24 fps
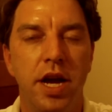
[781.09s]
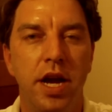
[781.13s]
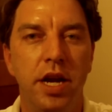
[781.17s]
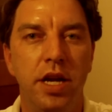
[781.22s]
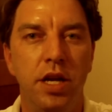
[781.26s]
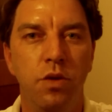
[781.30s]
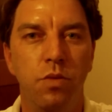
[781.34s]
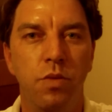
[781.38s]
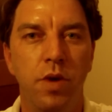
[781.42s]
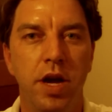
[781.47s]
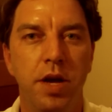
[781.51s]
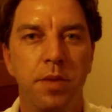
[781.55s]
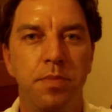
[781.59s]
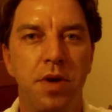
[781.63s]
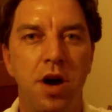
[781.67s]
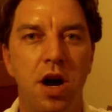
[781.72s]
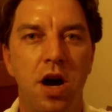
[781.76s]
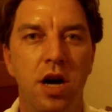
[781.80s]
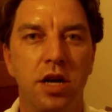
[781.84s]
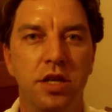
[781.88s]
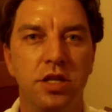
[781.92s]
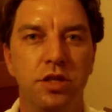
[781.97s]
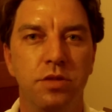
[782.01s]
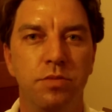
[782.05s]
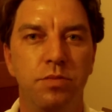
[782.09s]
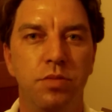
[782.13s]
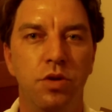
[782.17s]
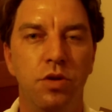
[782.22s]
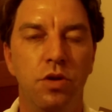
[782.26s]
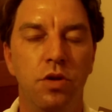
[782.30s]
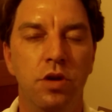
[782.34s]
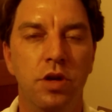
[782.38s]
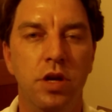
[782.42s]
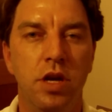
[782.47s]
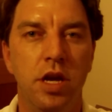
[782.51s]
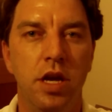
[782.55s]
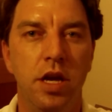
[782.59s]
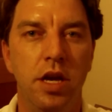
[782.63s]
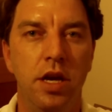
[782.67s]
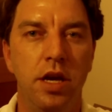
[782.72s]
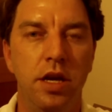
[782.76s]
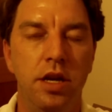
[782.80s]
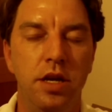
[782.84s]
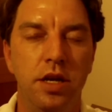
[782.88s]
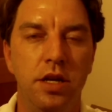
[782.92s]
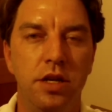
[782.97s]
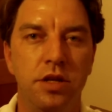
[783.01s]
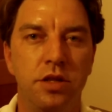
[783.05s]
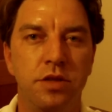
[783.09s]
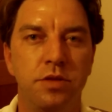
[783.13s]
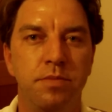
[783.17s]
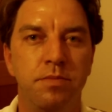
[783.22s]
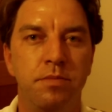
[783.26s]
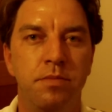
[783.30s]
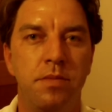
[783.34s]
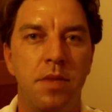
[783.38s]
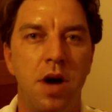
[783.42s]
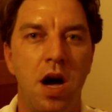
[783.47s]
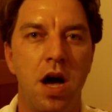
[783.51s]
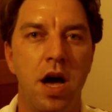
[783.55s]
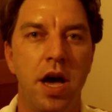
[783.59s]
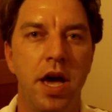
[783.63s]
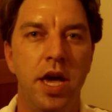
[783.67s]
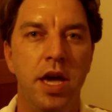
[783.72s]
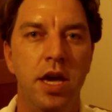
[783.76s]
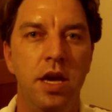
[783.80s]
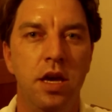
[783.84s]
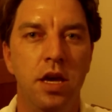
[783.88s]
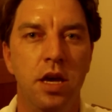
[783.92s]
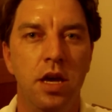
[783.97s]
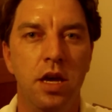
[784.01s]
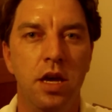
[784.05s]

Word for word: any way possible. It is my